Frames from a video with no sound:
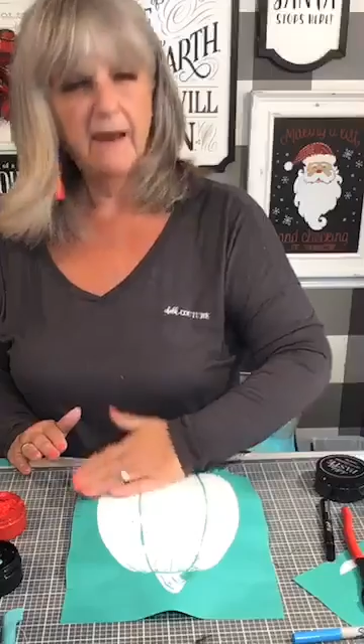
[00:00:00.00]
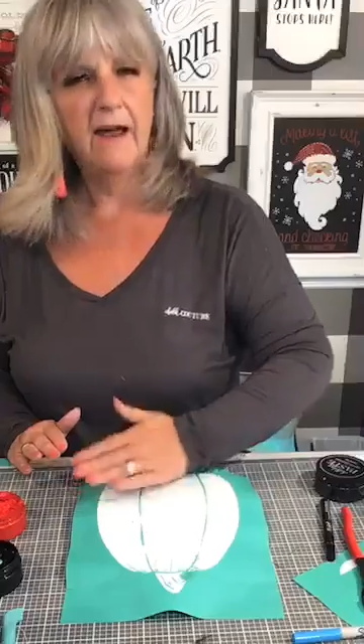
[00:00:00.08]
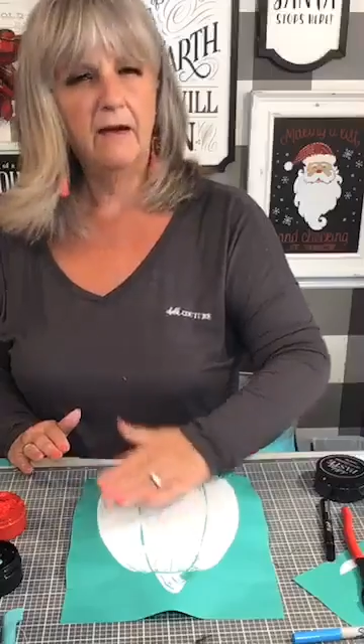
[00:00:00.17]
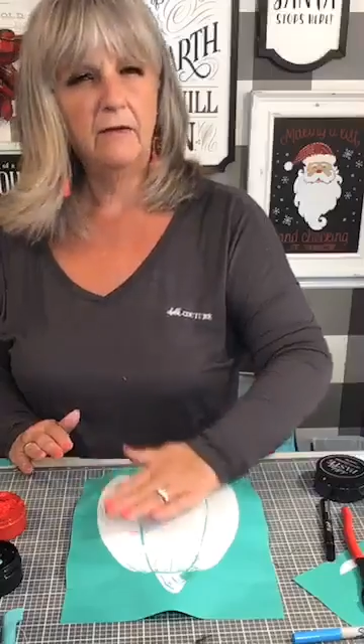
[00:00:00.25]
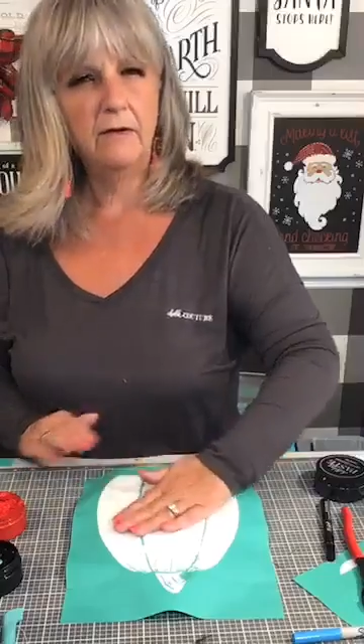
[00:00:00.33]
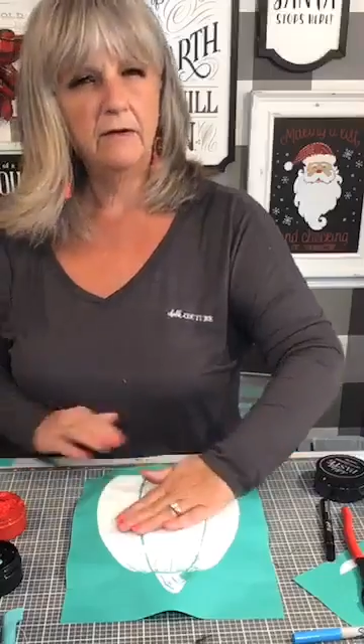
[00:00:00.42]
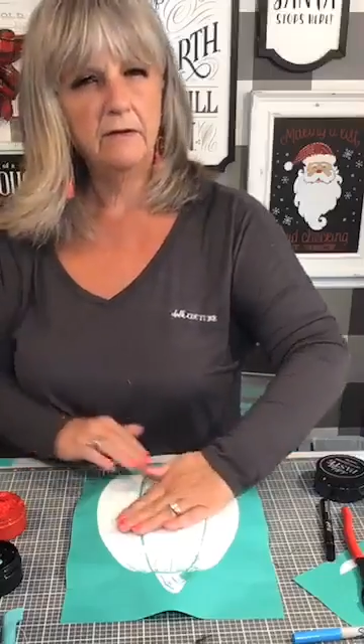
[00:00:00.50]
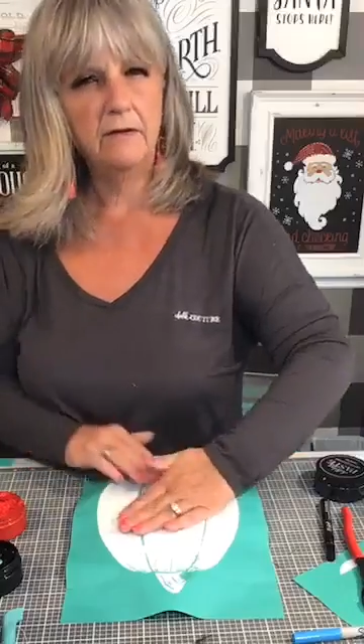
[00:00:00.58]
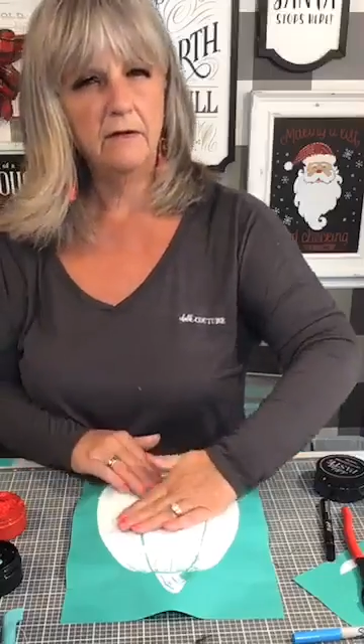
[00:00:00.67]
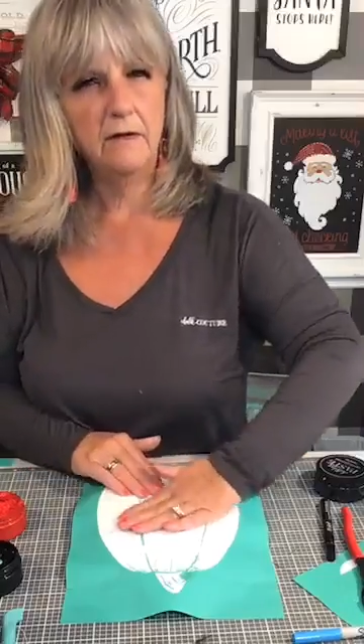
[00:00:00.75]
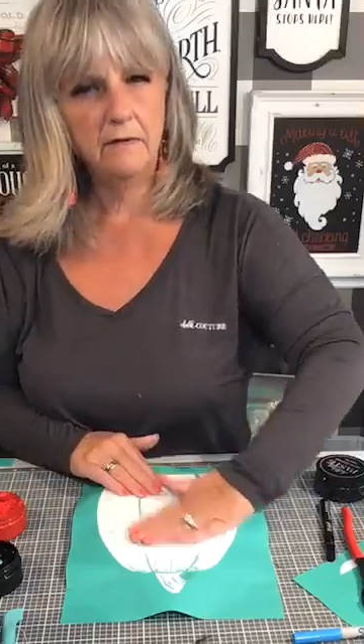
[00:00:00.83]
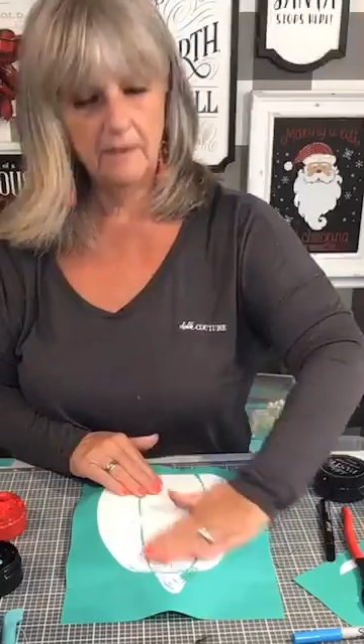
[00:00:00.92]
laying it
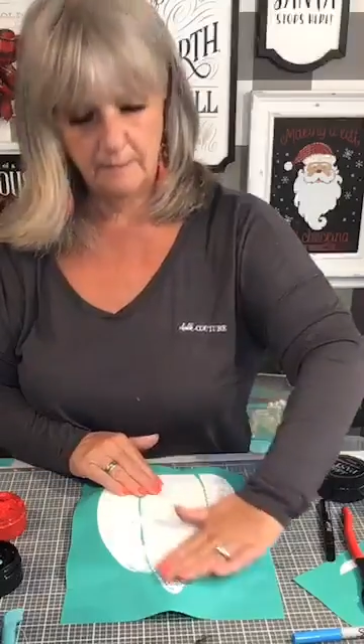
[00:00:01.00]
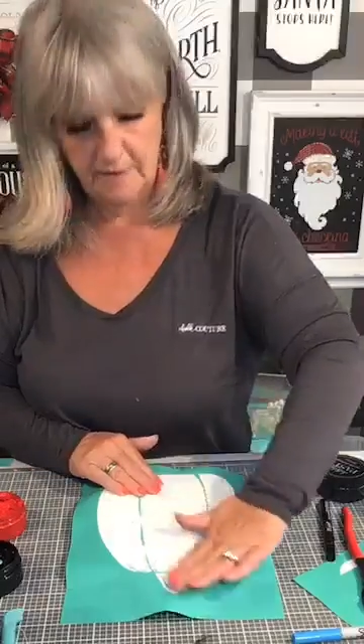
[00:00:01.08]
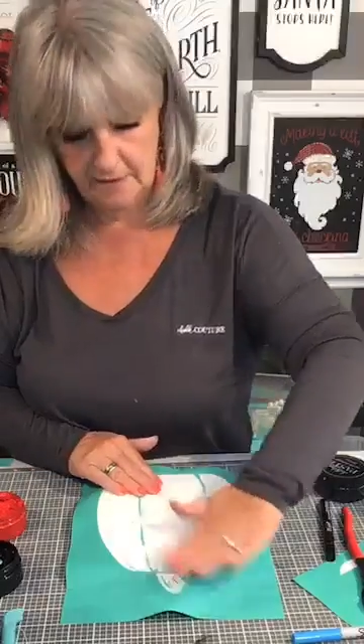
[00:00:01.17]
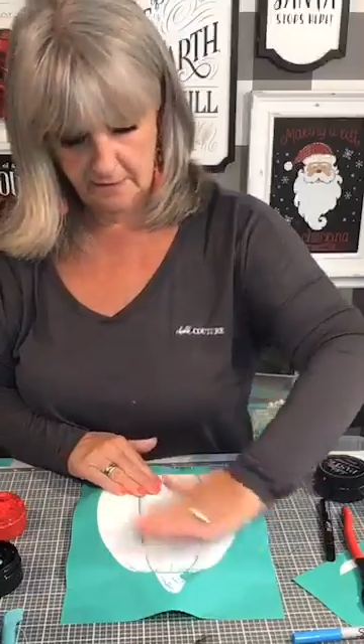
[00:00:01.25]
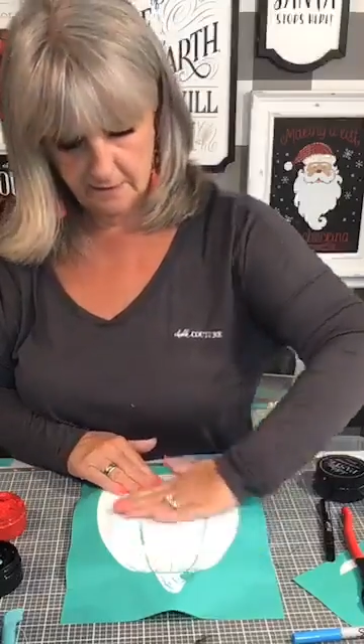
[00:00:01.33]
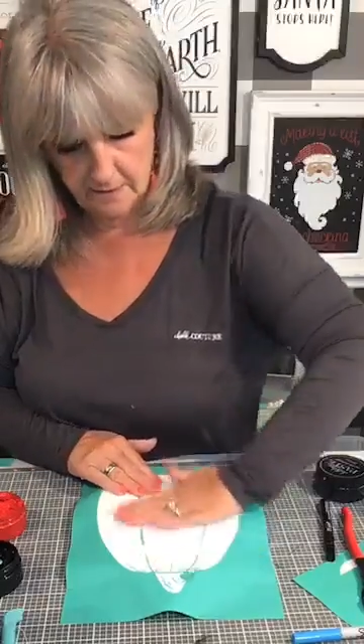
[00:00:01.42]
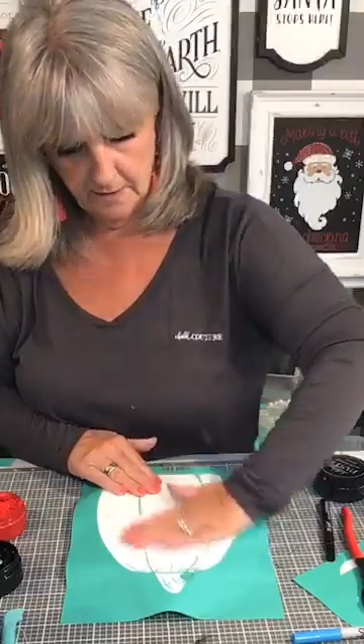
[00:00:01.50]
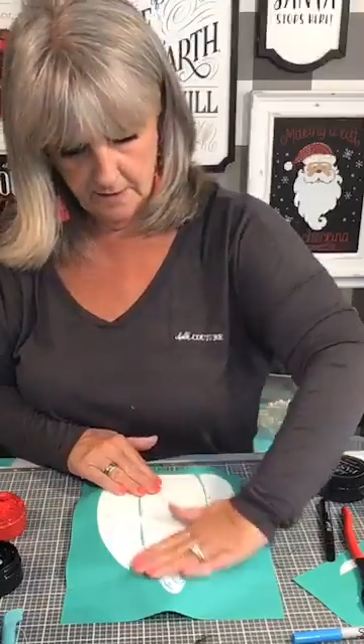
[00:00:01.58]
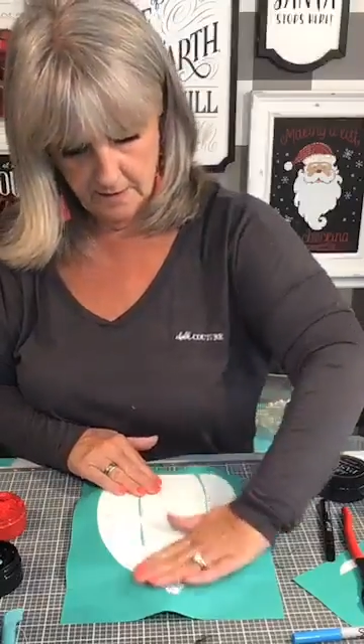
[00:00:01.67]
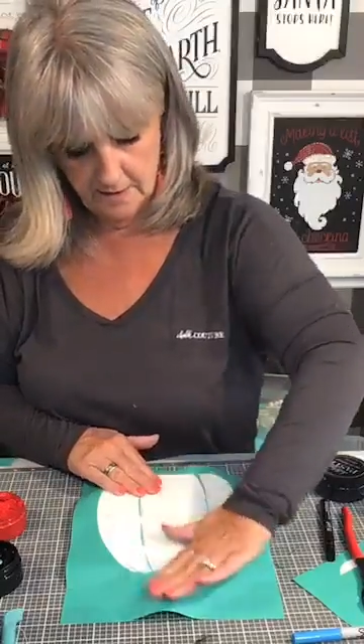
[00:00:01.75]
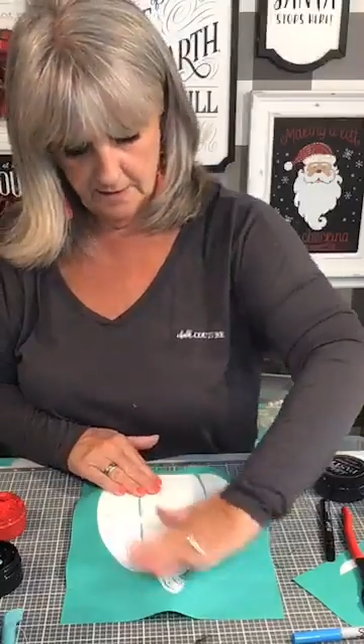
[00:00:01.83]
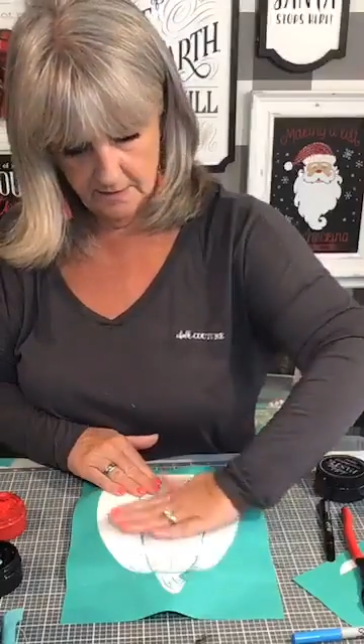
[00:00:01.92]
down. Do you know what
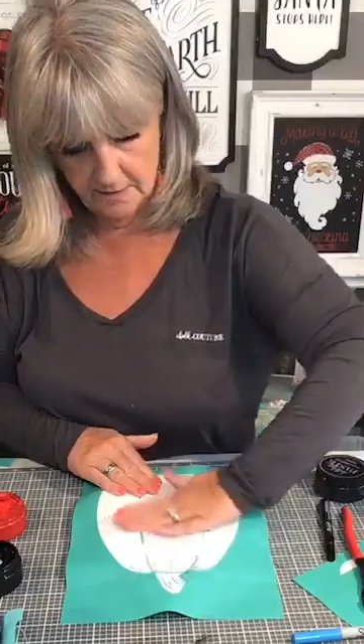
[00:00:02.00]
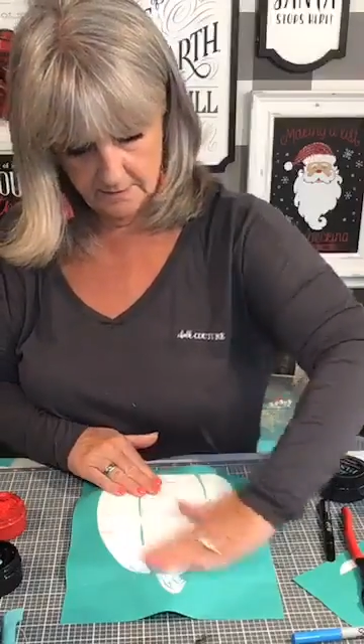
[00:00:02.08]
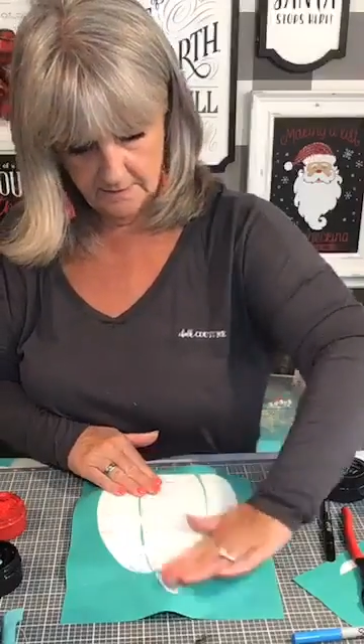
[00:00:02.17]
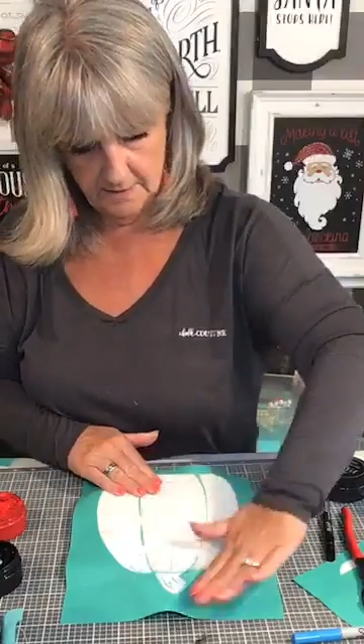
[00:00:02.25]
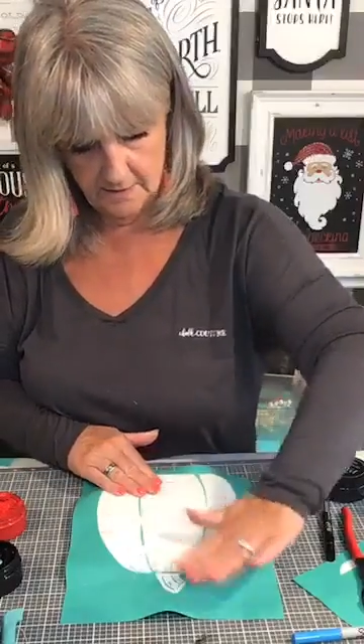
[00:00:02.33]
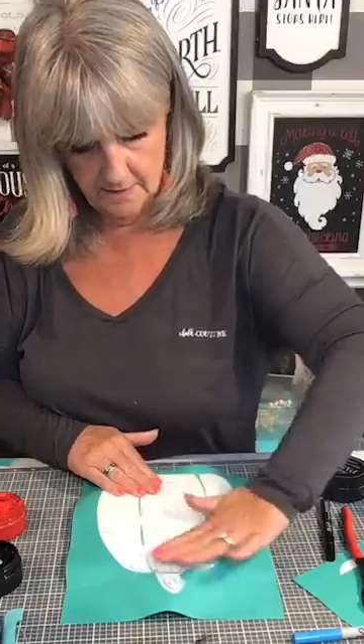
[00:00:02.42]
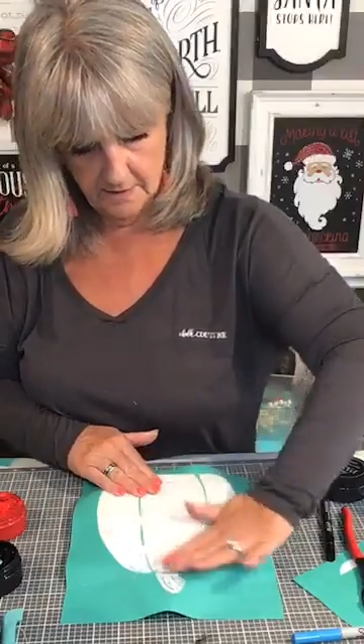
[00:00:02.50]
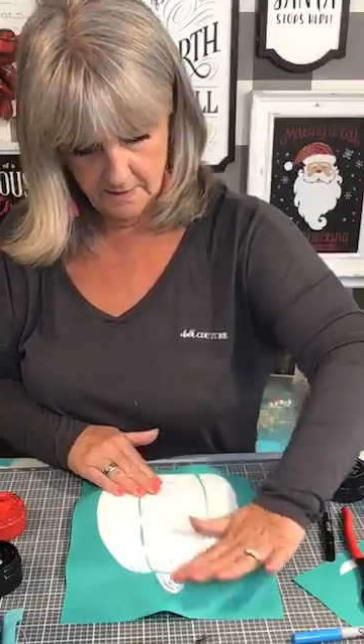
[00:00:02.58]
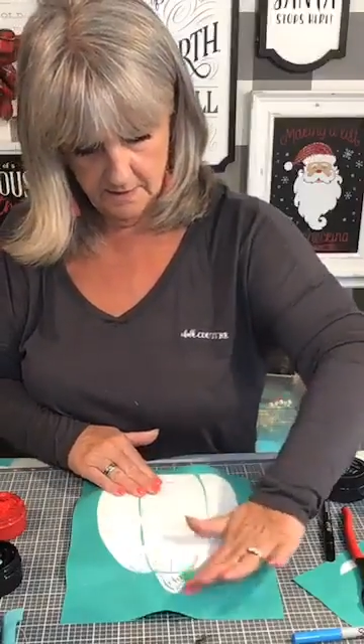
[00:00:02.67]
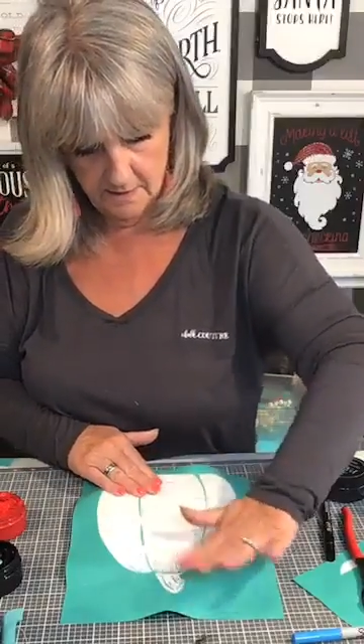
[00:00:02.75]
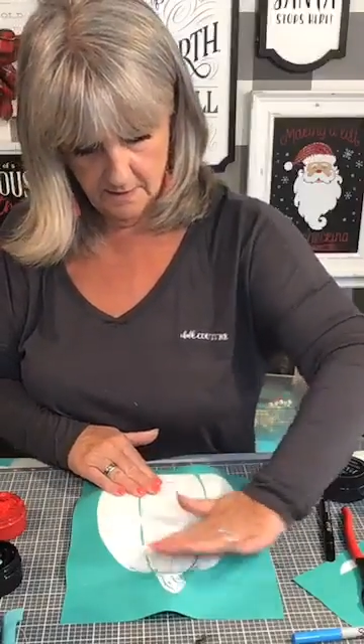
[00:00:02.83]
I mean? It's,